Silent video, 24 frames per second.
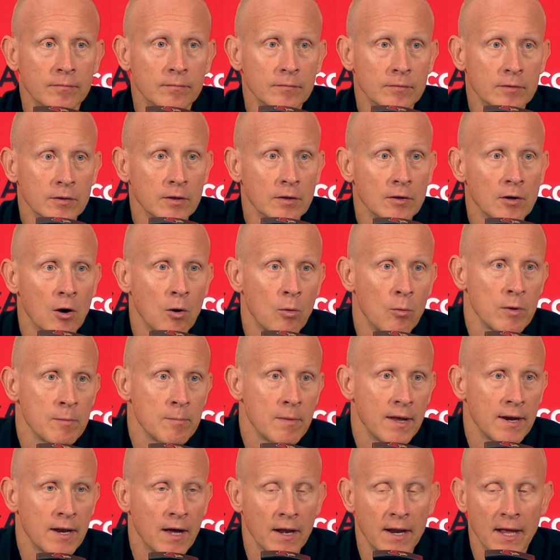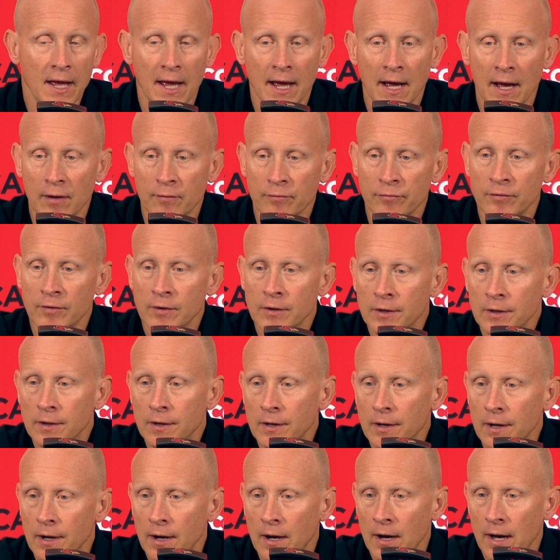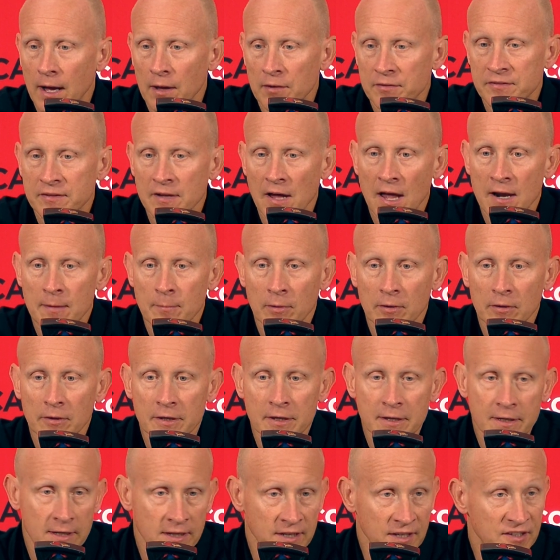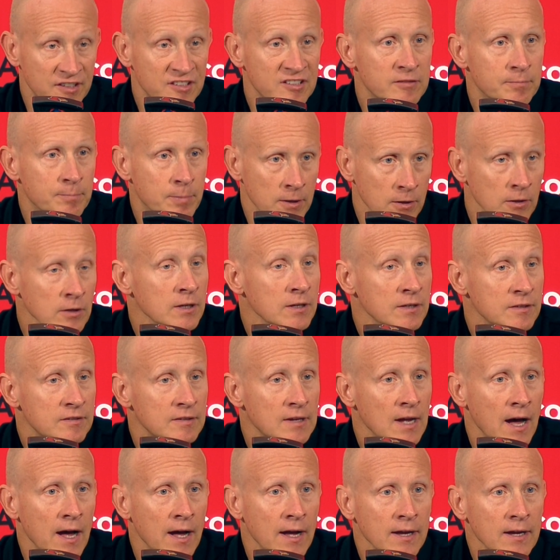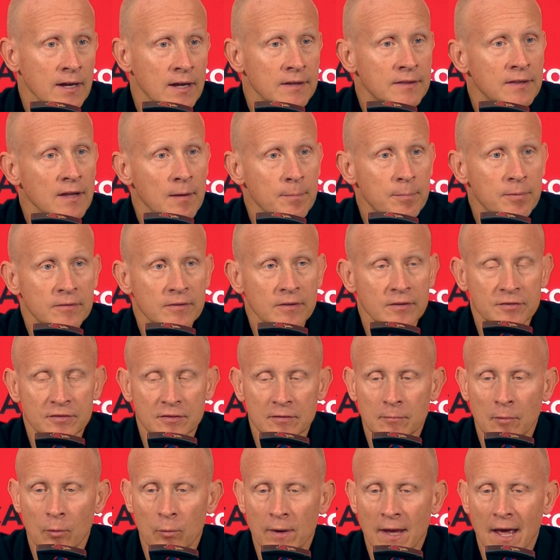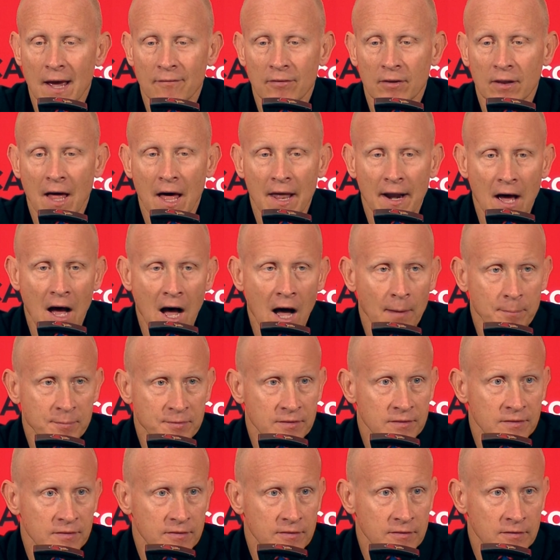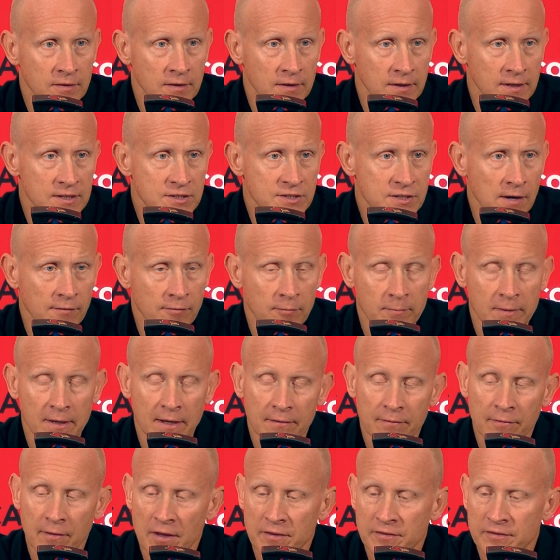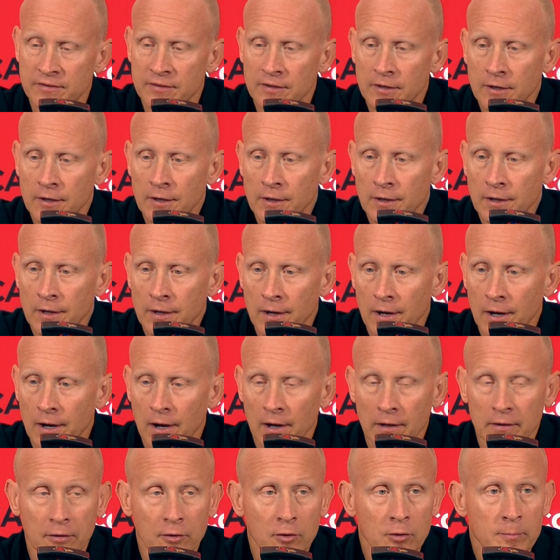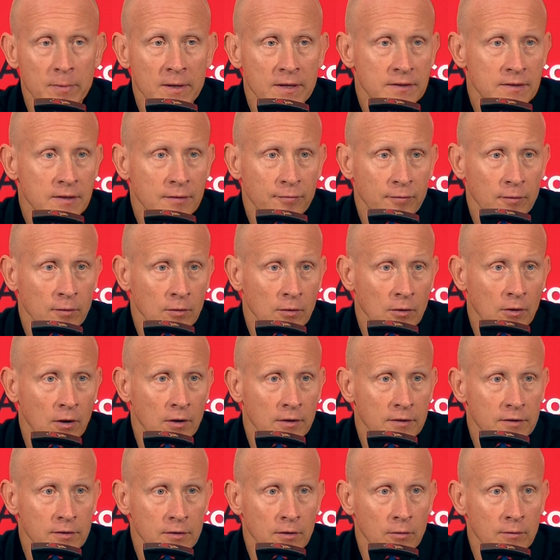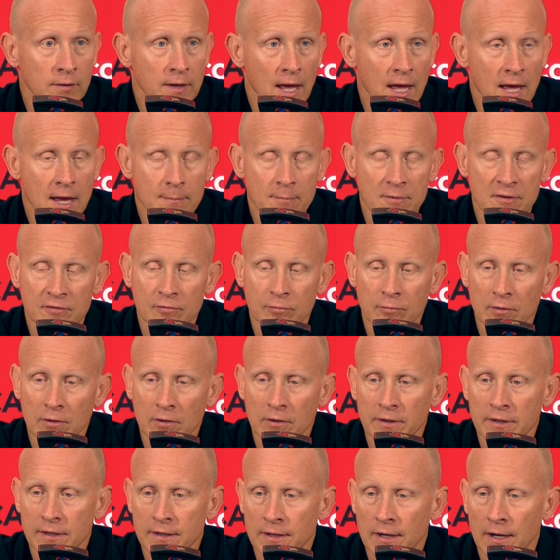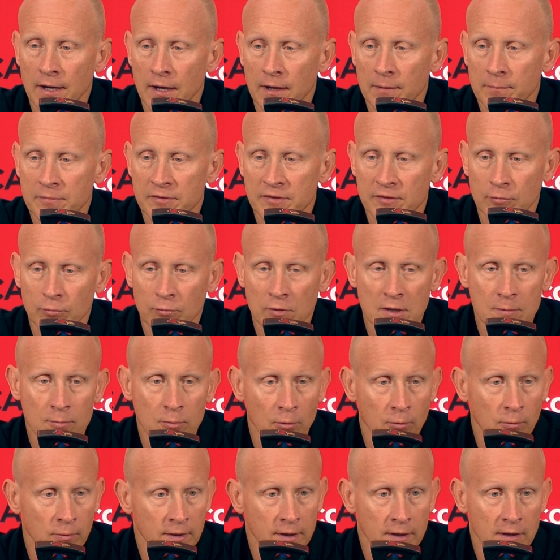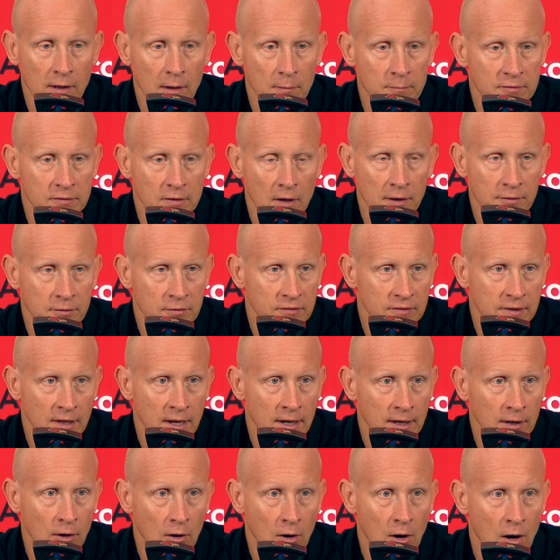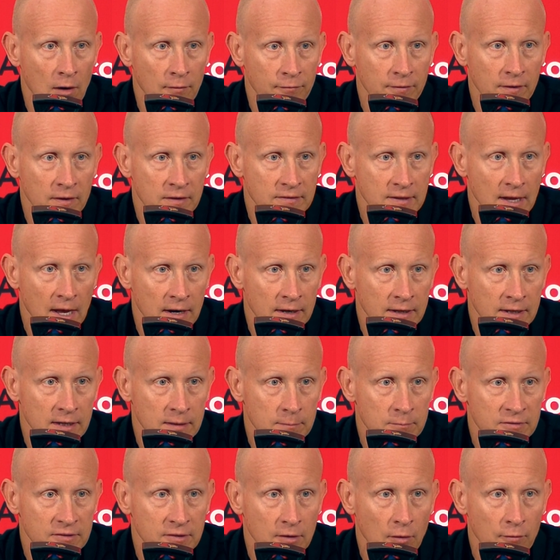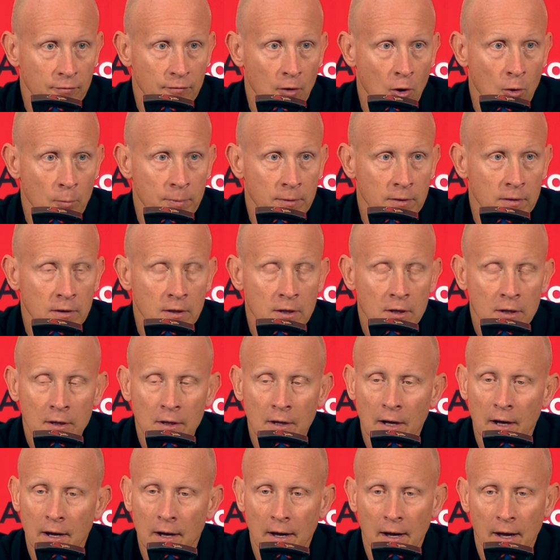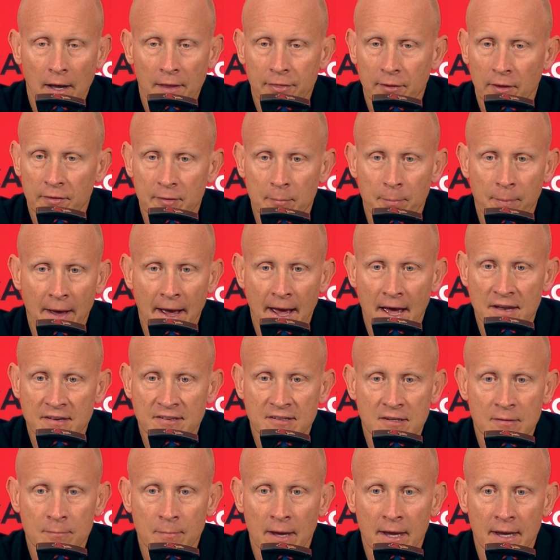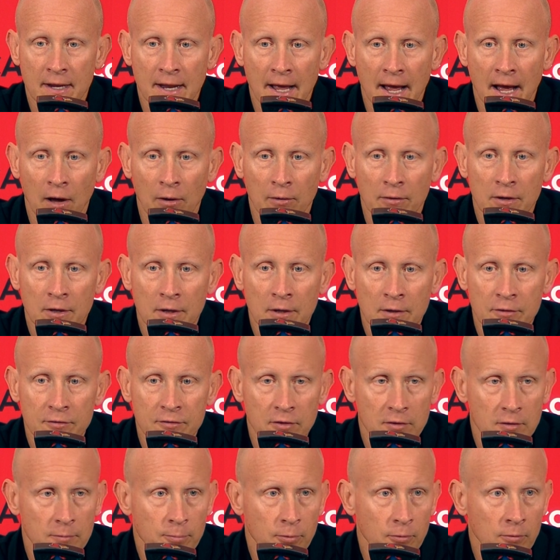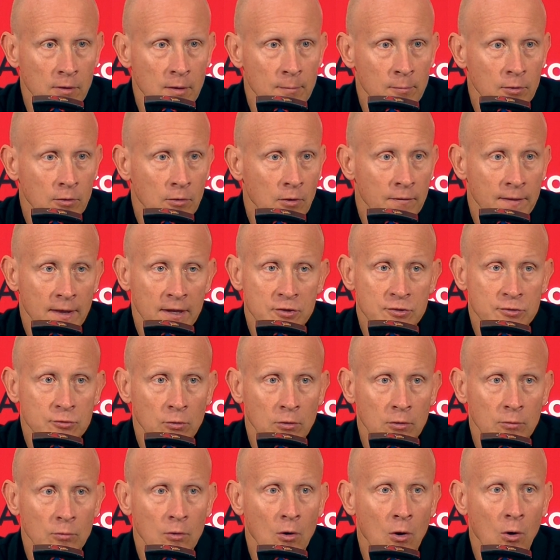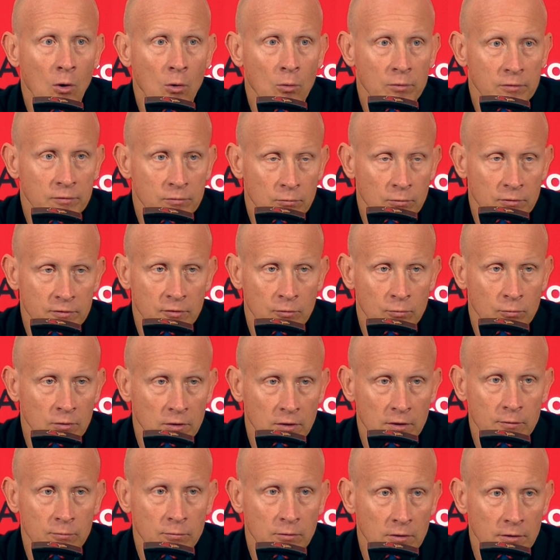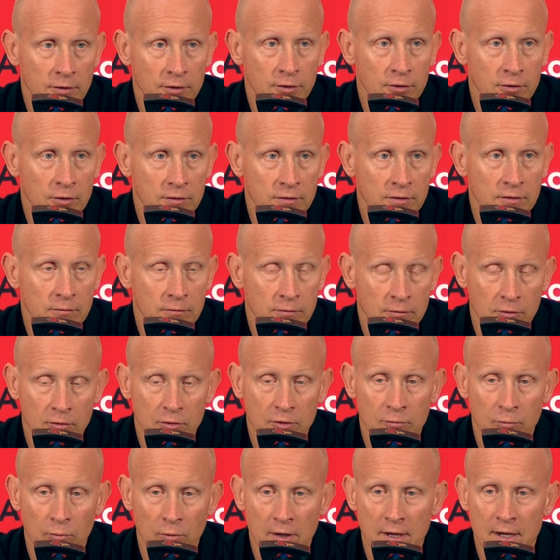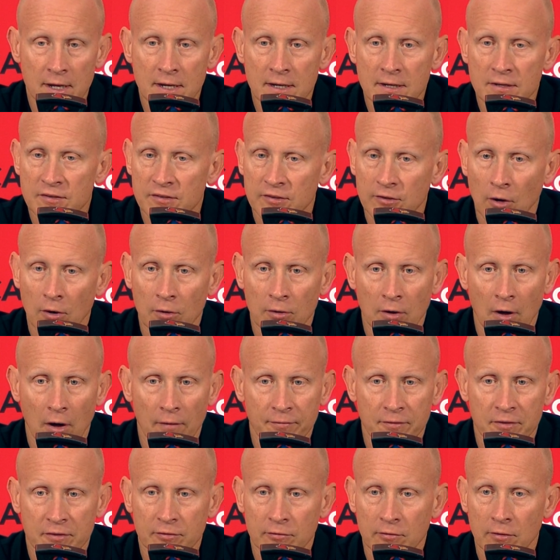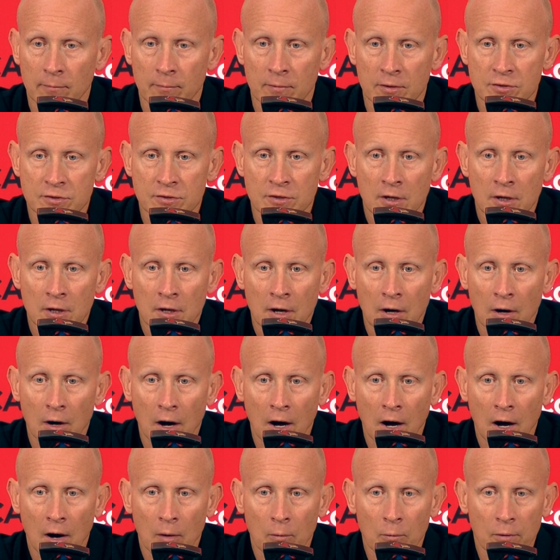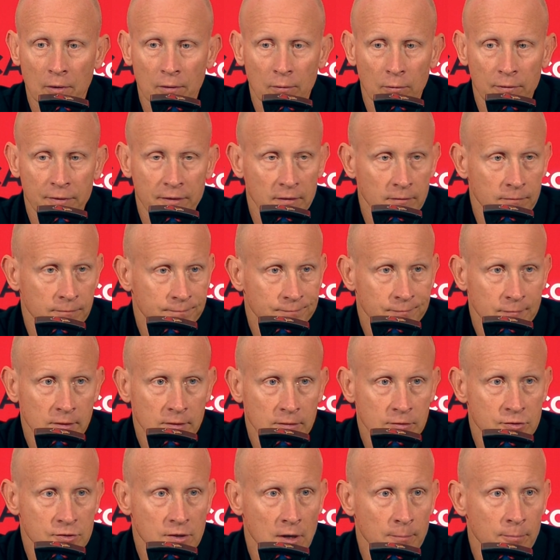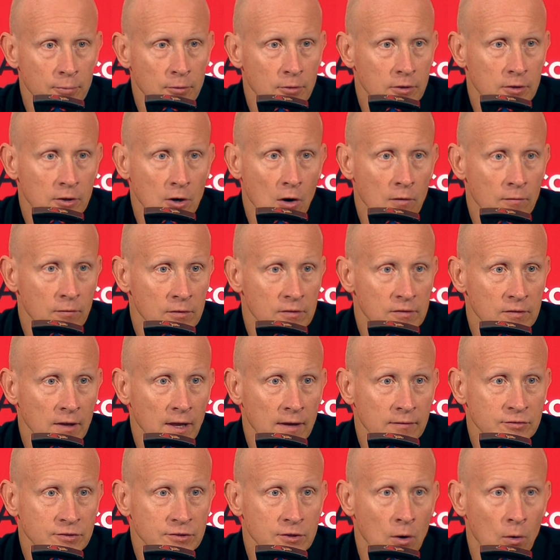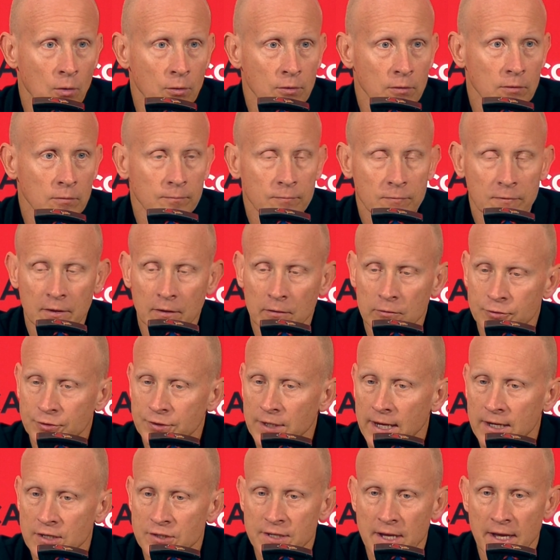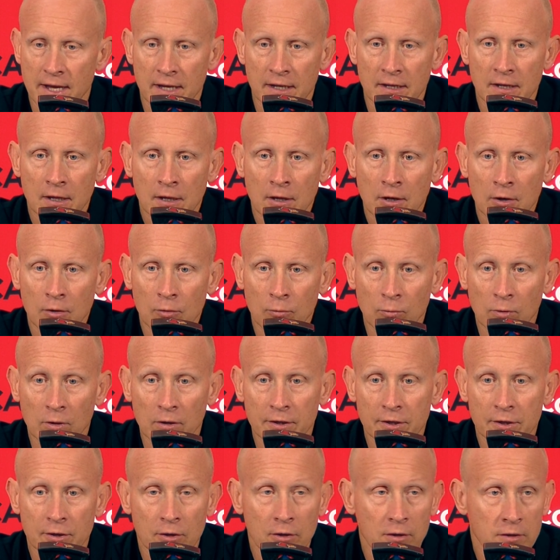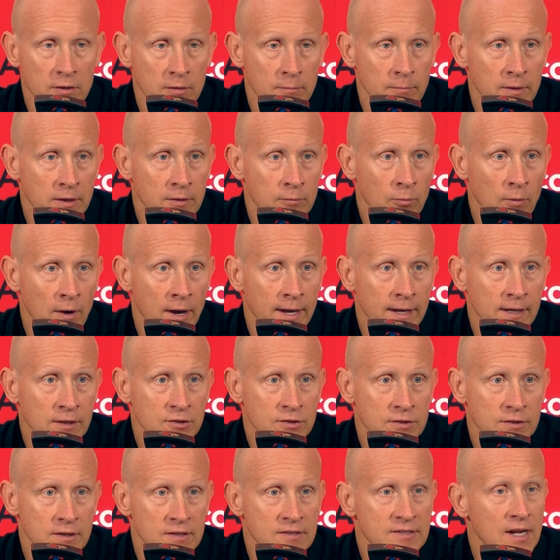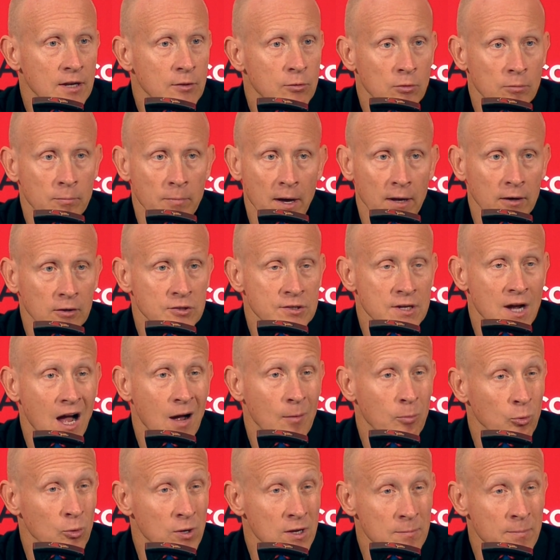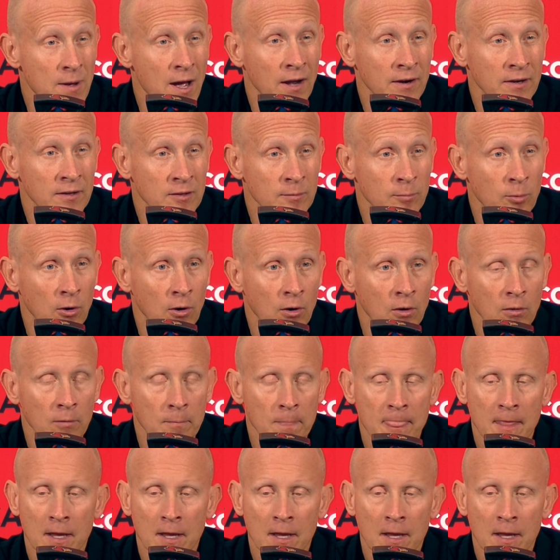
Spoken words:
You know, we may not have, outside of Malik, an experienced guy at that position, but we have a lot of options, and each of them give us a little bit different look. You know, Gabe is really cerebral when it comes to understanding our offense, how to get himself open. I thought the pass he made out to the perimeter on that short roll was a really, really good read. Started off the scrimmage with a jump hook over his left shoulder. You know, JJ really good in the mid-range. He's got to do a better job rebounding the ball.